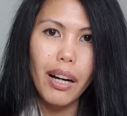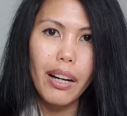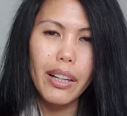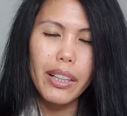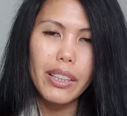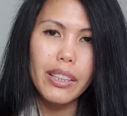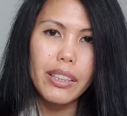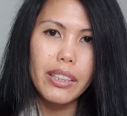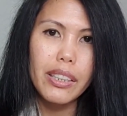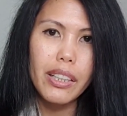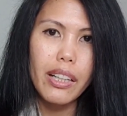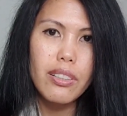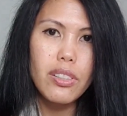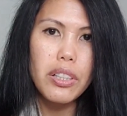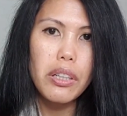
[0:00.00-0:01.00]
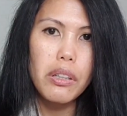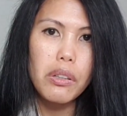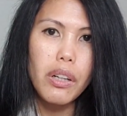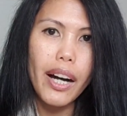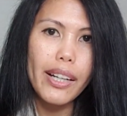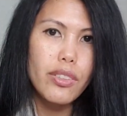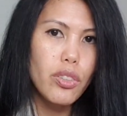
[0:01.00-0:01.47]
my
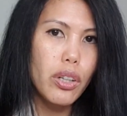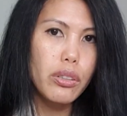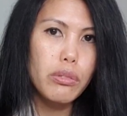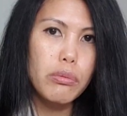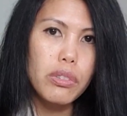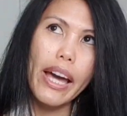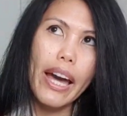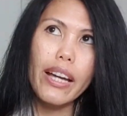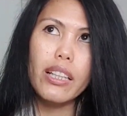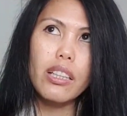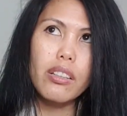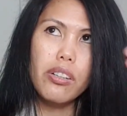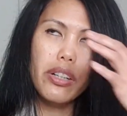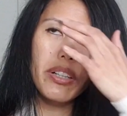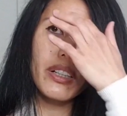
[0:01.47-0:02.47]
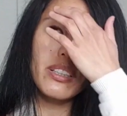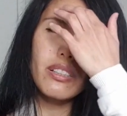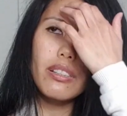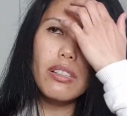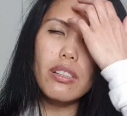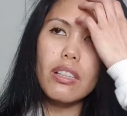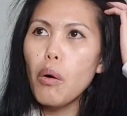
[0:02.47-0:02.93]
condo, I don't hang
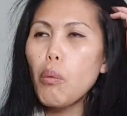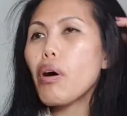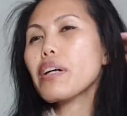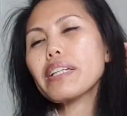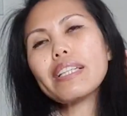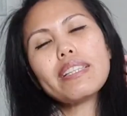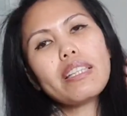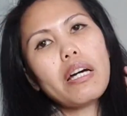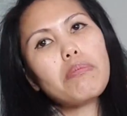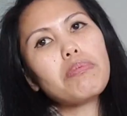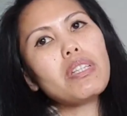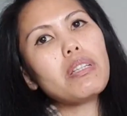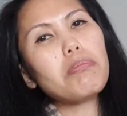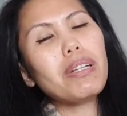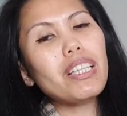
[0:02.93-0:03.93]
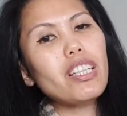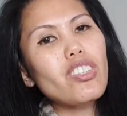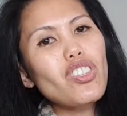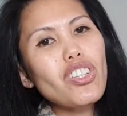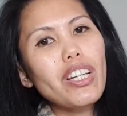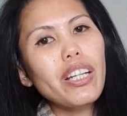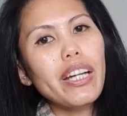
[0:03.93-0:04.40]
curtains. Well, except in my
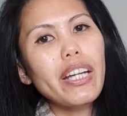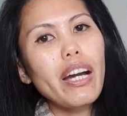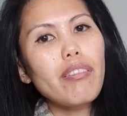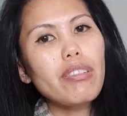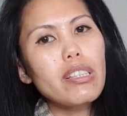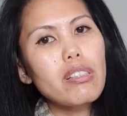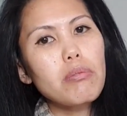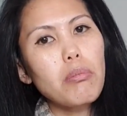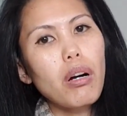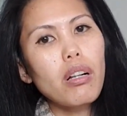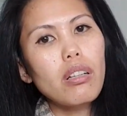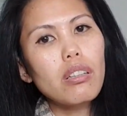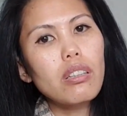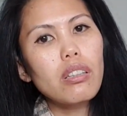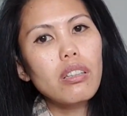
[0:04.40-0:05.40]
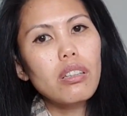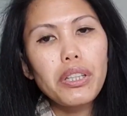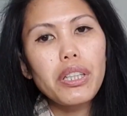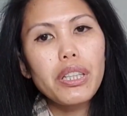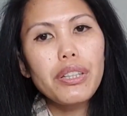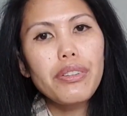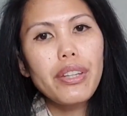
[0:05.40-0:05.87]
kitchen, I have a small
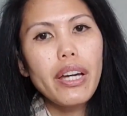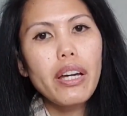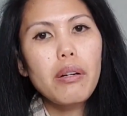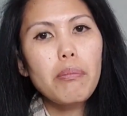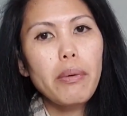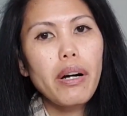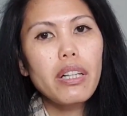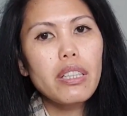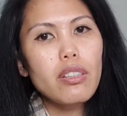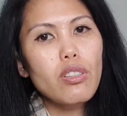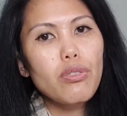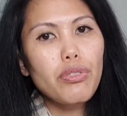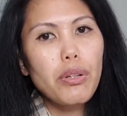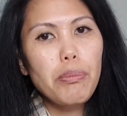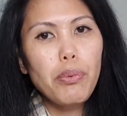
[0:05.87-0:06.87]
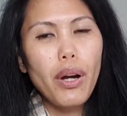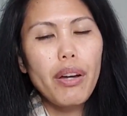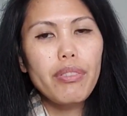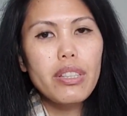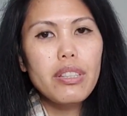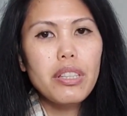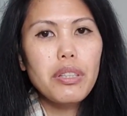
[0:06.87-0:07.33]
curtain there, but it's for
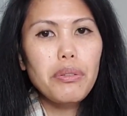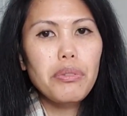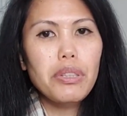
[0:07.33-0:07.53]
privacy